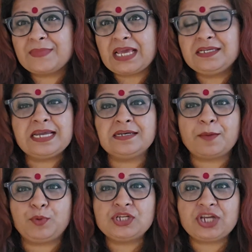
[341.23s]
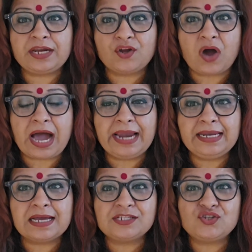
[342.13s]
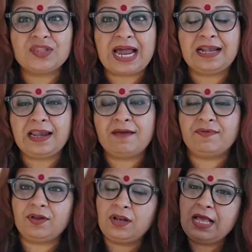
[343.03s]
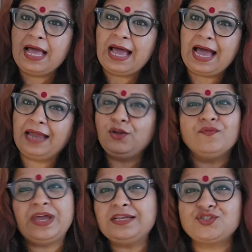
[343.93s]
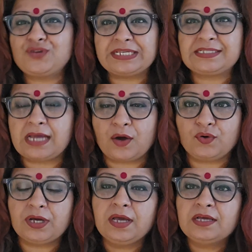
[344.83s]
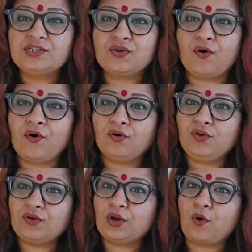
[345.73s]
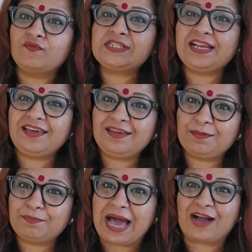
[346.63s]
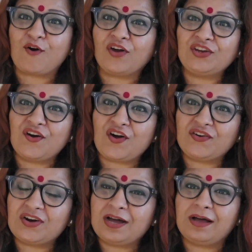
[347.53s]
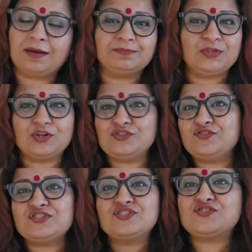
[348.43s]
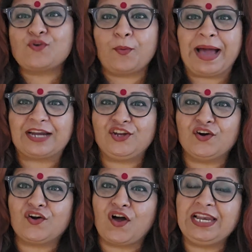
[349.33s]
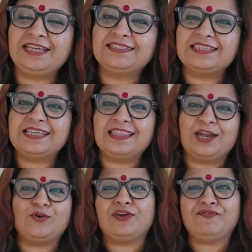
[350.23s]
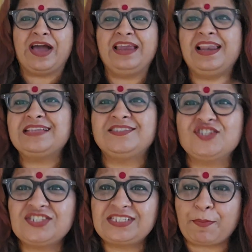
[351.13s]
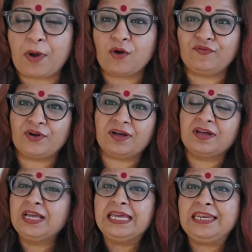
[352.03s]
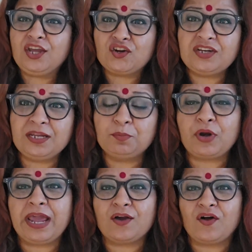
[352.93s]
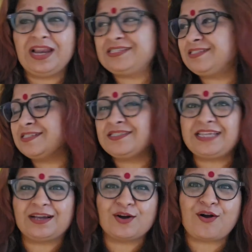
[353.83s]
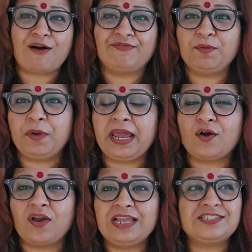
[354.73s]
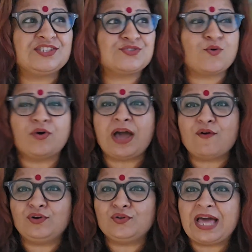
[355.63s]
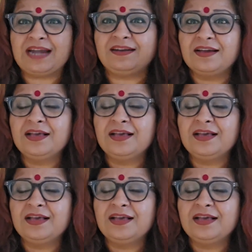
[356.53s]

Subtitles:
didn't appreciate your ideas to that level, and you're very stressed out. So you can obviously back on your, you can just go back to your colleagues and say that, okay, fine, let's just step out for a nicotine break, or let's just take a coffee break, or let's just go down to that